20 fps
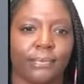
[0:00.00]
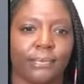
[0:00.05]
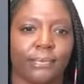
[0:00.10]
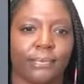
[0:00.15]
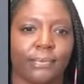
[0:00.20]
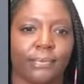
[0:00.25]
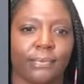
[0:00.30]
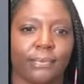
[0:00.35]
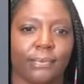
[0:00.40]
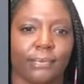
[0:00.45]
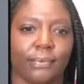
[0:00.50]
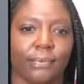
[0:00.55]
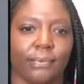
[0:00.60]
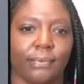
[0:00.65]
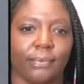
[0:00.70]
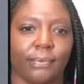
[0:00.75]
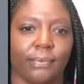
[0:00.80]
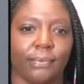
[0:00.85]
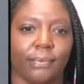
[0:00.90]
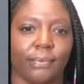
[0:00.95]

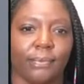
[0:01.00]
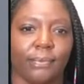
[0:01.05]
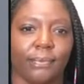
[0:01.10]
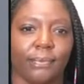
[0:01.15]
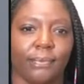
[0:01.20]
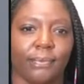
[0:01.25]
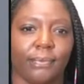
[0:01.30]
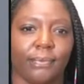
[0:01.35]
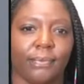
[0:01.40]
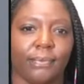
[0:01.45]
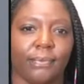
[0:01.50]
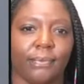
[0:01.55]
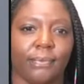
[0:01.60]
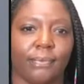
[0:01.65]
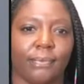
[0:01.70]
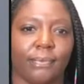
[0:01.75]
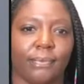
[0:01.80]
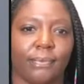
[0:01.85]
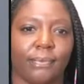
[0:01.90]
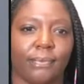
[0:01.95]

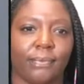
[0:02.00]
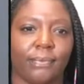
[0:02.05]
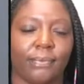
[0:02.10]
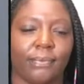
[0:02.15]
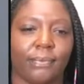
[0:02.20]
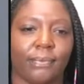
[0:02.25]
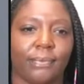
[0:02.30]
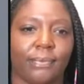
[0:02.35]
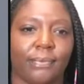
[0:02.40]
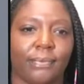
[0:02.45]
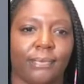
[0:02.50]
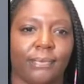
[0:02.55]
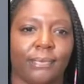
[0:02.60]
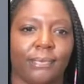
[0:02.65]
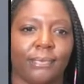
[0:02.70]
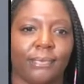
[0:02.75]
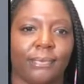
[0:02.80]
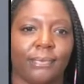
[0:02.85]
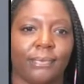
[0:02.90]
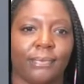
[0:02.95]

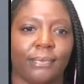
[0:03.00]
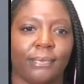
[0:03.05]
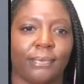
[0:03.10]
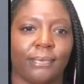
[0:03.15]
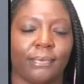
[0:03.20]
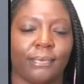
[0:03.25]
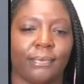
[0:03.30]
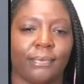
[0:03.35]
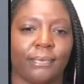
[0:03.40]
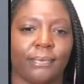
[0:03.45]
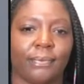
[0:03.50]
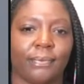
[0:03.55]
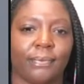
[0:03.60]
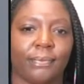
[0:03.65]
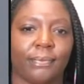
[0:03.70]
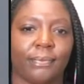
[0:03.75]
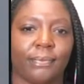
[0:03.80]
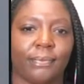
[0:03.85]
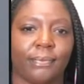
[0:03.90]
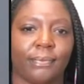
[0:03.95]

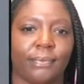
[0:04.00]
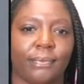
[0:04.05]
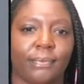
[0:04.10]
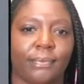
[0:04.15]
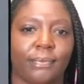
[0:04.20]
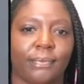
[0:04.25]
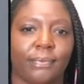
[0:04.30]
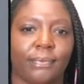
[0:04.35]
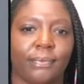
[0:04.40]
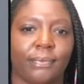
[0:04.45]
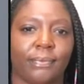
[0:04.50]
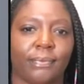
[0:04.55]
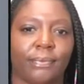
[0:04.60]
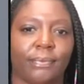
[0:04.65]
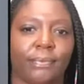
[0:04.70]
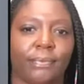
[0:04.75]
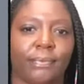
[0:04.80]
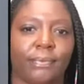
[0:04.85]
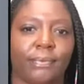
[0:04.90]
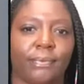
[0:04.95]

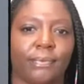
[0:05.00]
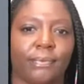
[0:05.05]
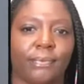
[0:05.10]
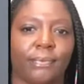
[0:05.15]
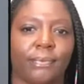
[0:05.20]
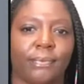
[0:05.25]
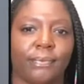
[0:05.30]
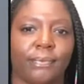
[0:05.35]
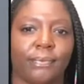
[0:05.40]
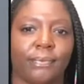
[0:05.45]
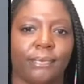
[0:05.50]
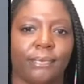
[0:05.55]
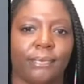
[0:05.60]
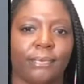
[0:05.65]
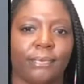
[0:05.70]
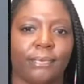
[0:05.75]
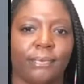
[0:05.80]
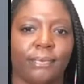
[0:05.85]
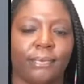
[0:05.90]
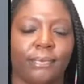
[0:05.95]

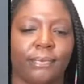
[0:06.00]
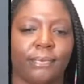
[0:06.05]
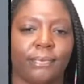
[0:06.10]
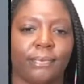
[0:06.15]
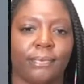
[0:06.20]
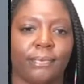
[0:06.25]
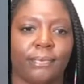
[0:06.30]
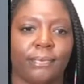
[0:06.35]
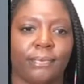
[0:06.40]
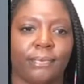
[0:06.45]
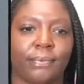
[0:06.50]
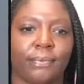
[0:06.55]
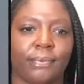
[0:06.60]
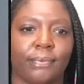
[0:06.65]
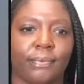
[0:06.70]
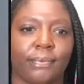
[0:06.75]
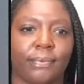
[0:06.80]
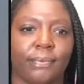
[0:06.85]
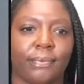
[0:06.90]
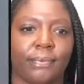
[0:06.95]

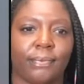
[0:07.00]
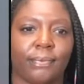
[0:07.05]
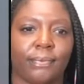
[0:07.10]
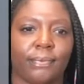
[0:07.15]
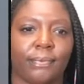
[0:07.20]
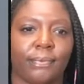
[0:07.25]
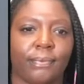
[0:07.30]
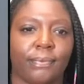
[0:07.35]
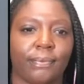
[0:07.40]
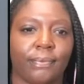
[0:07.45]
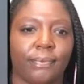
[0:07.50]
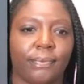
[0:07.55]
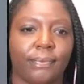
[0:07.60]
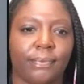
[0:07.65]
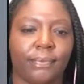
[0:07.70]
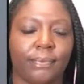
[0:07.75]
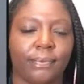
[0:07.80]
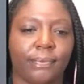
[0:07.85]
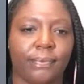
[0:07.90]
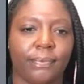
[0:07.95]
[no speech]